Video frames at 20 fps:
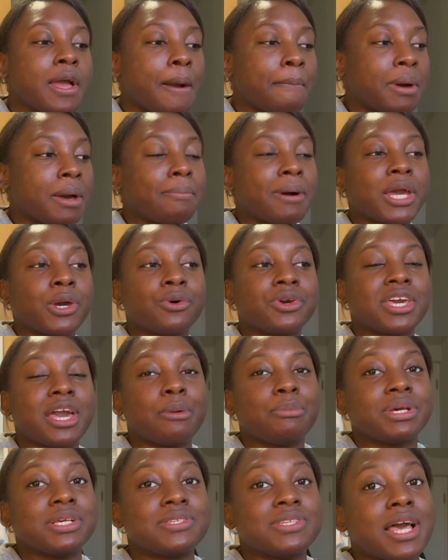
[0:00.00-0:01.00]
my
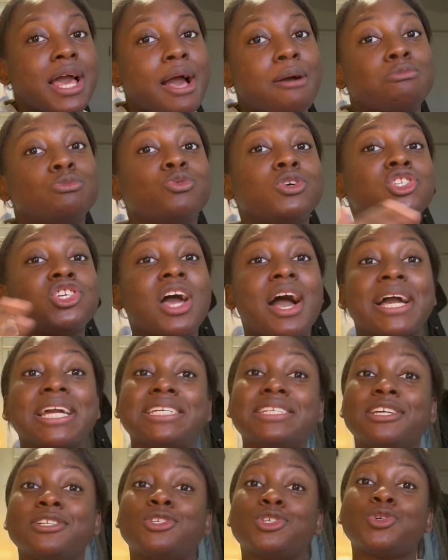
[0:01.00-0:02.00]
biochem exam, which I
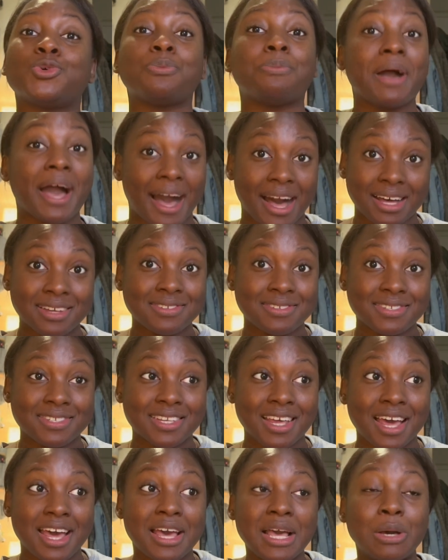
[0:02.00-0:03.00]
need to pass